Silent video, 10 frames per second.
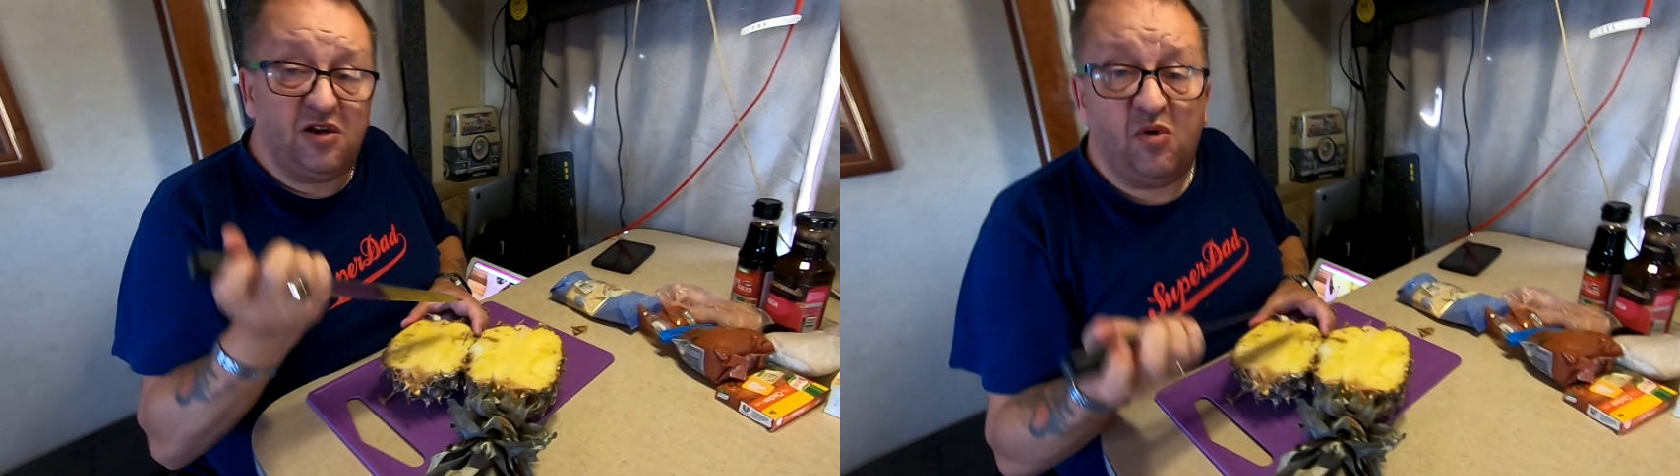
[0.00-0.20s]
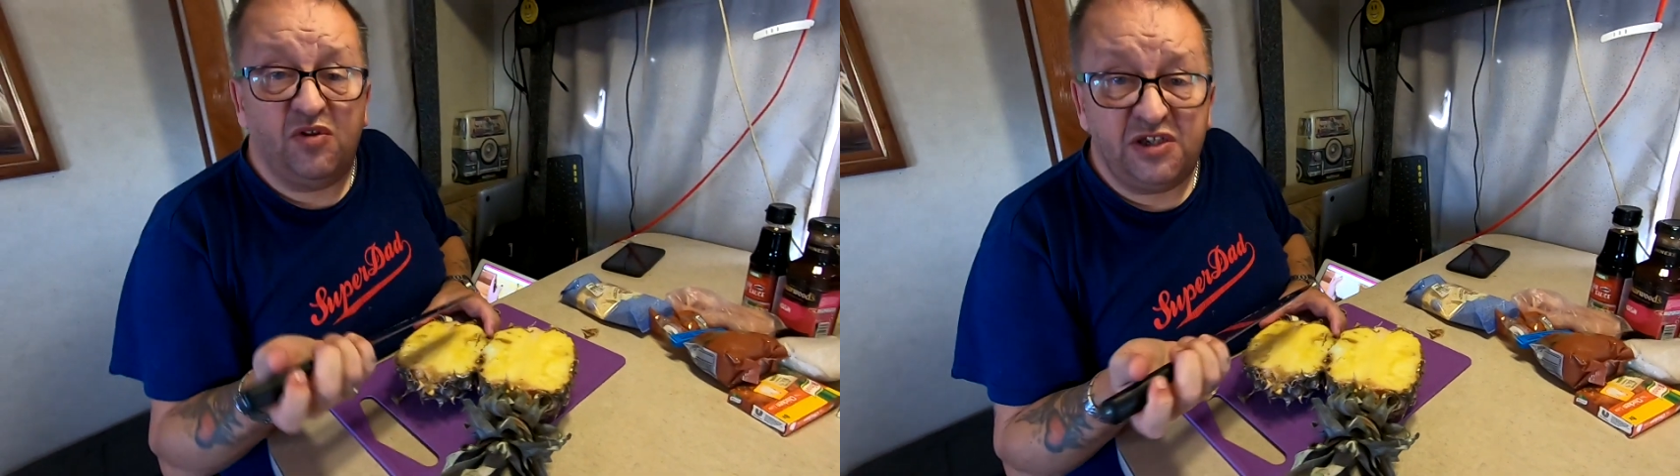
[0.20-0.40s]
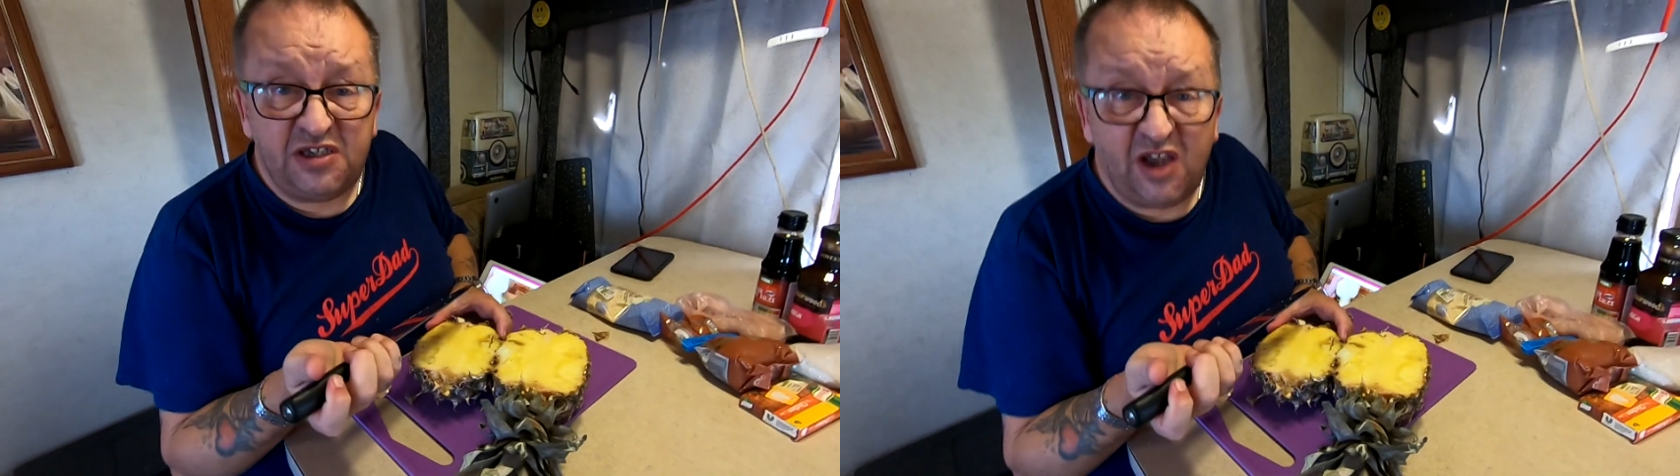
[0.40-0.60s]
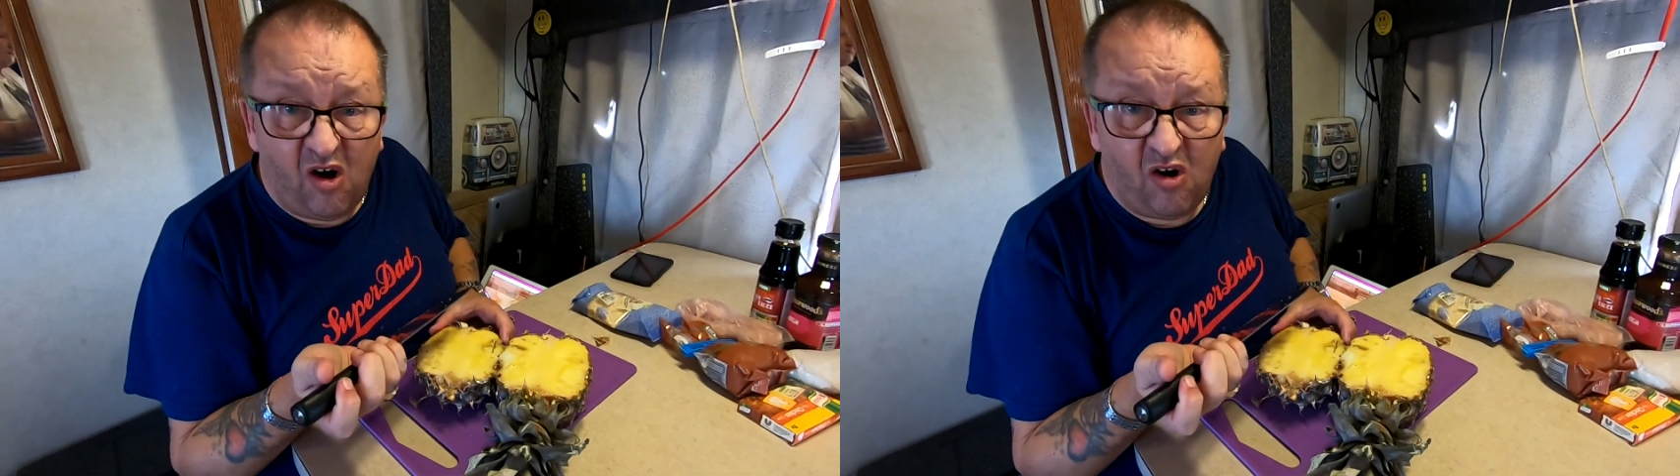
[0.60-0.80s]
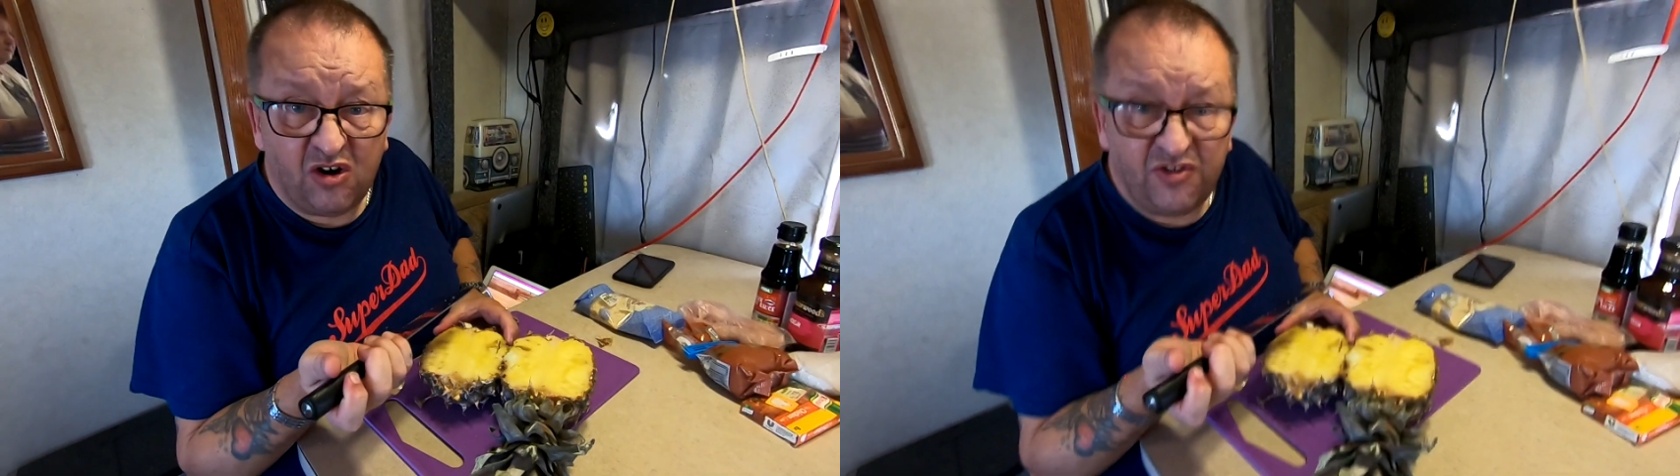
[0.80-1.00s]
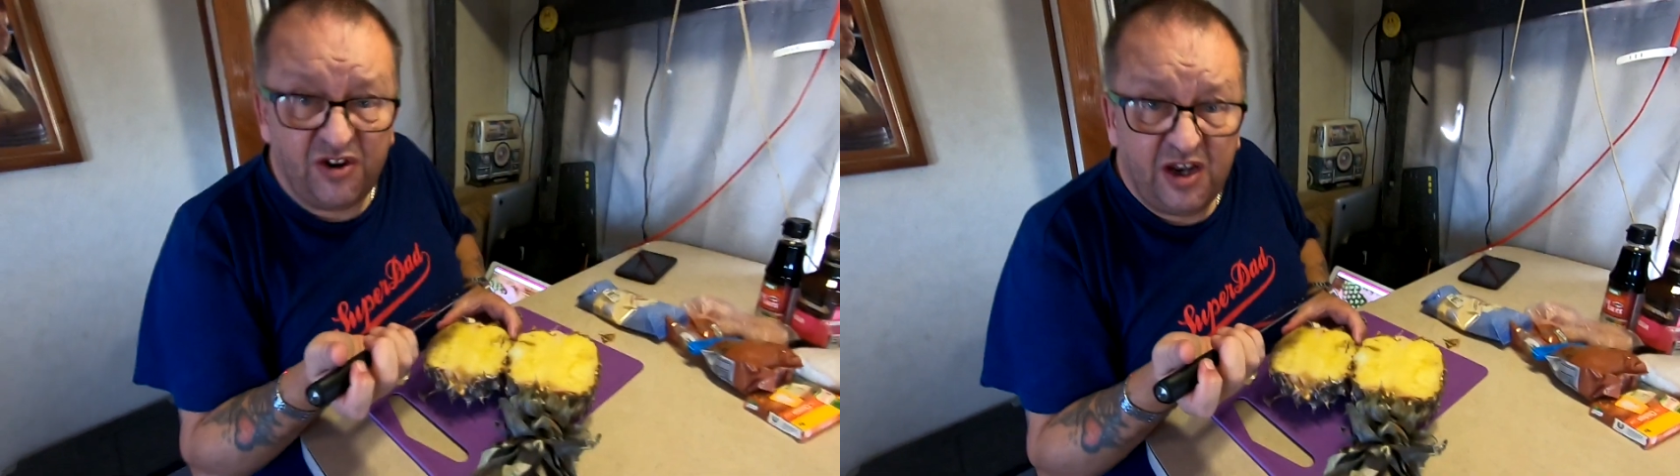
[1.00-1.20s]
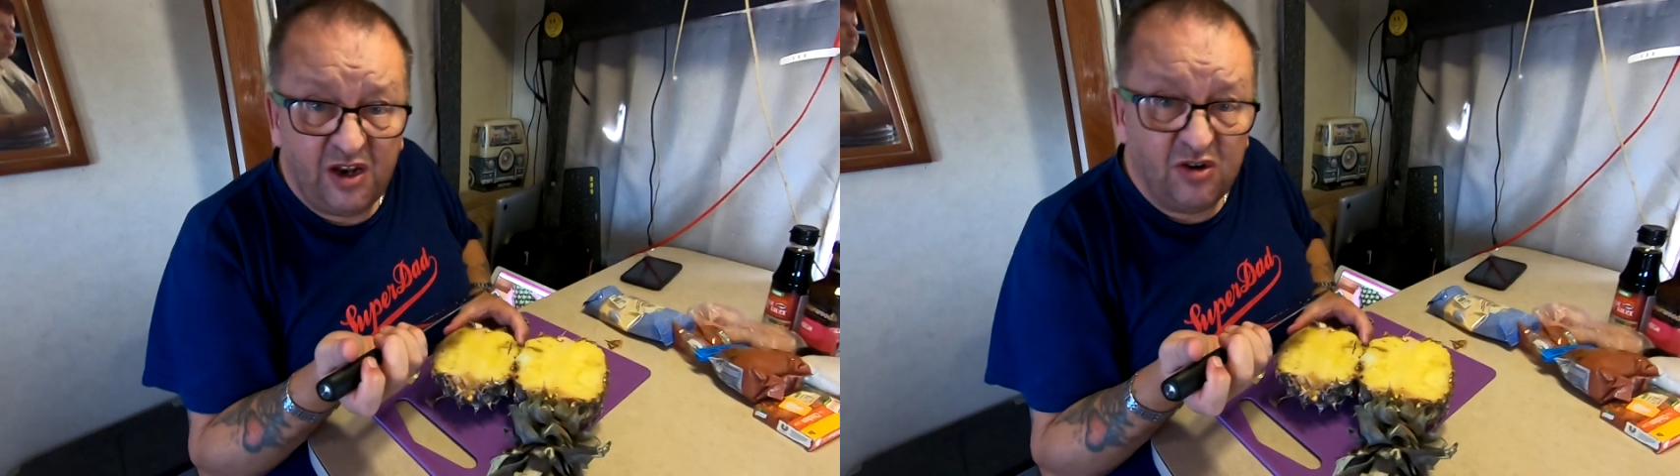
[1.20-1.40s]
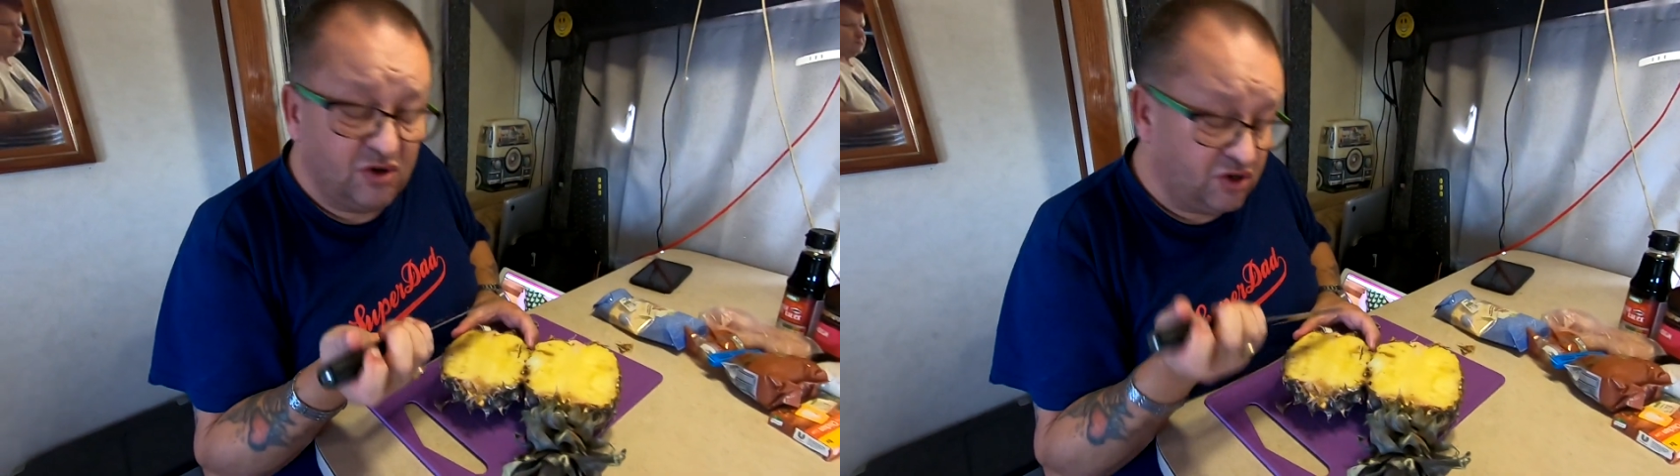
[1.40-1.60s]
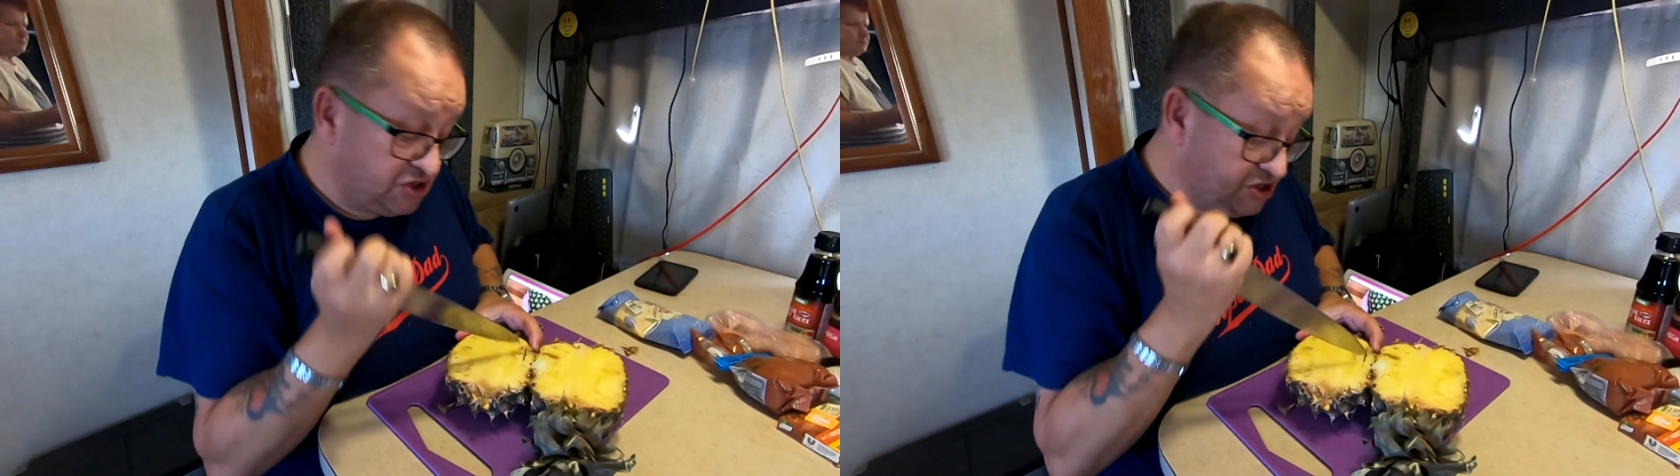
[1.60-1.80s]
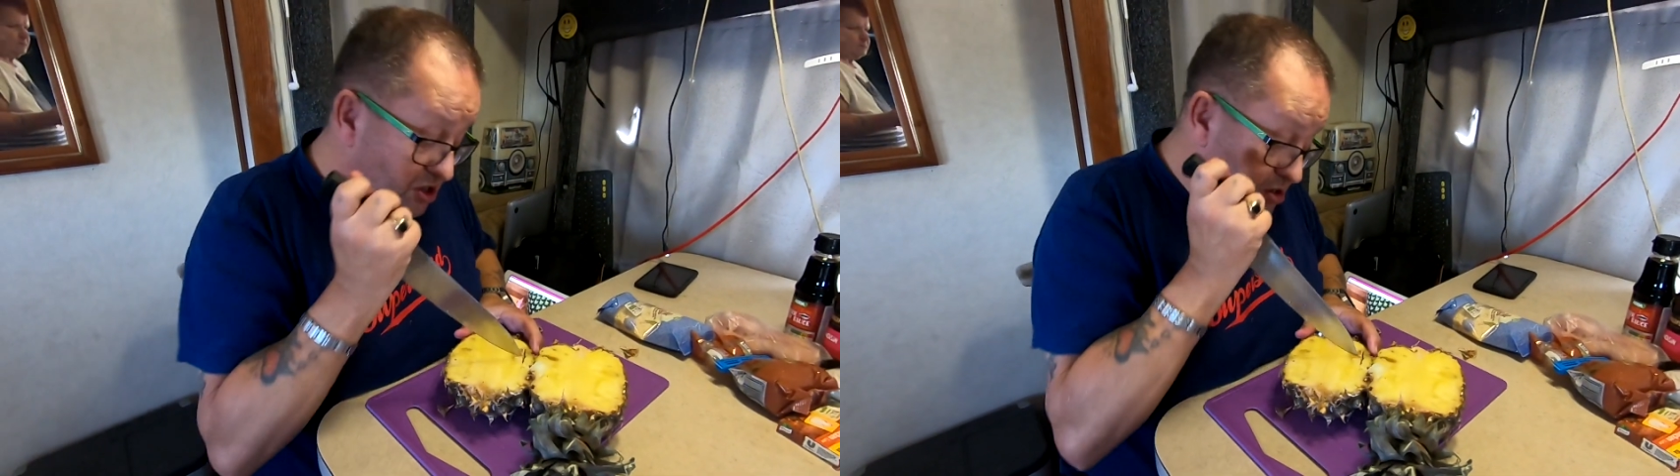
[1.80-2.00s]
do you know what? This is harder than it
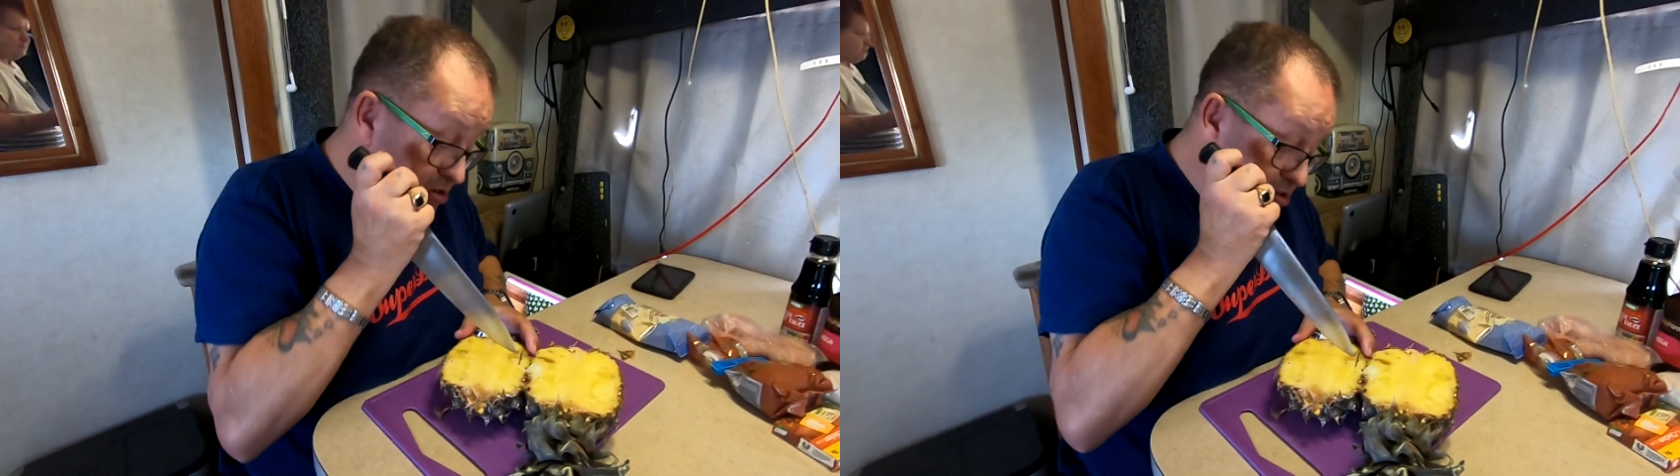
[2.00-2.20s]
looks.